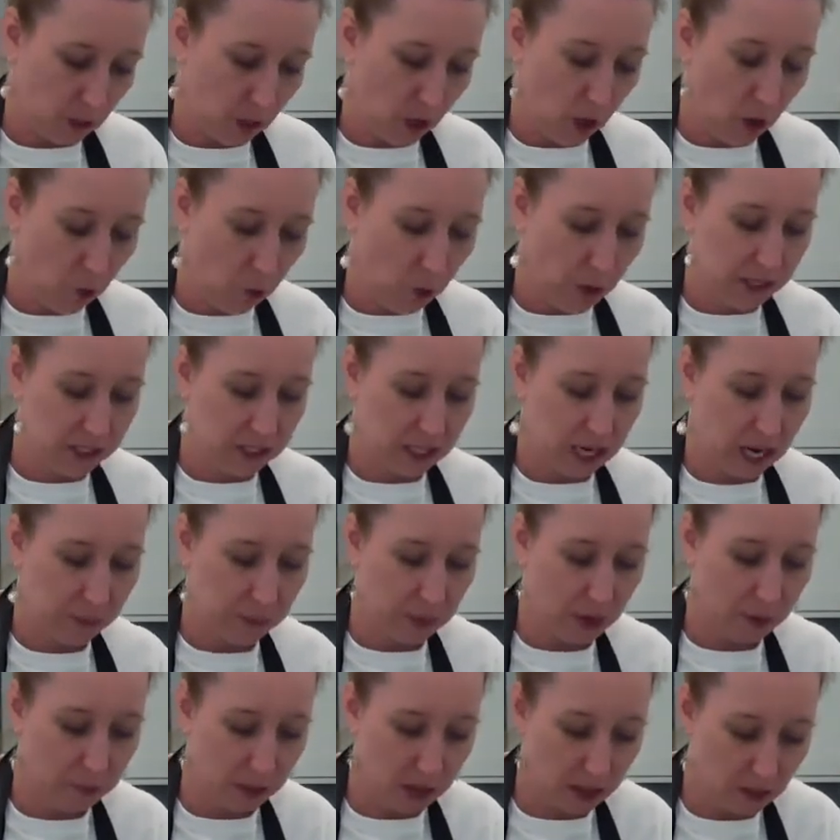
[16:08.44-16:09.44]
One time I
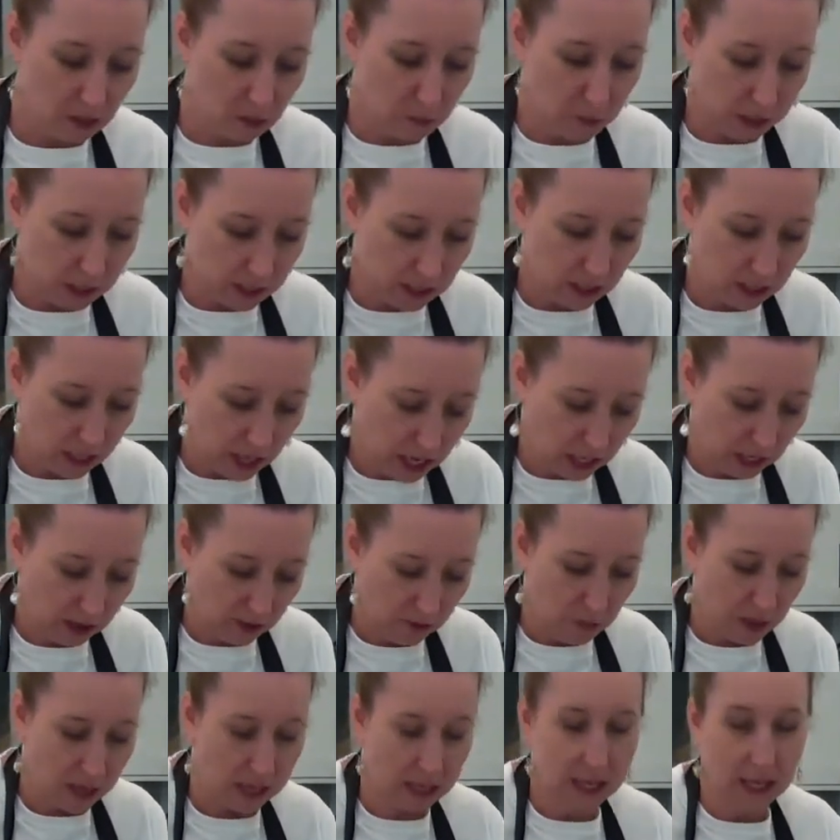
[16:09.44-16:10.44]
made the mistake of
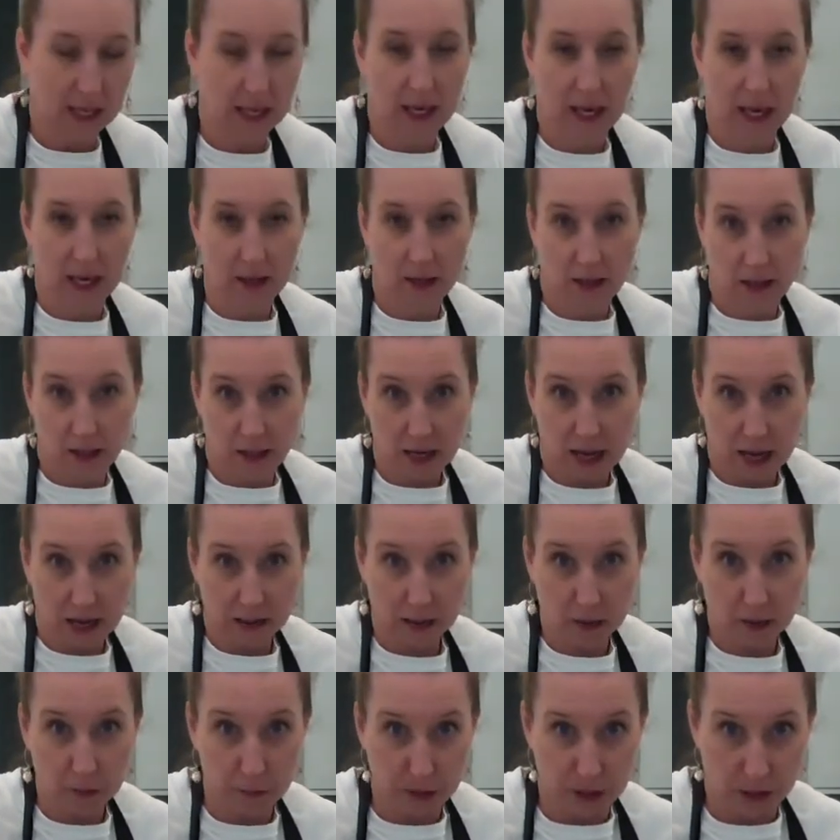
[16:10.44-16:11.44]
making candied
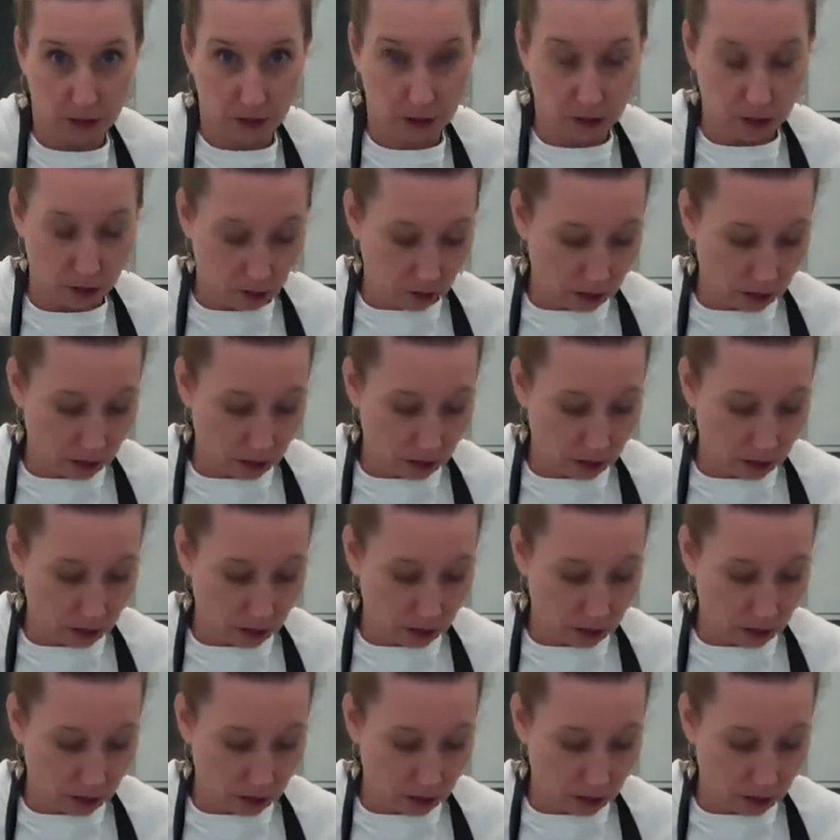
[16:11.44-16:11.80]
jalapenos.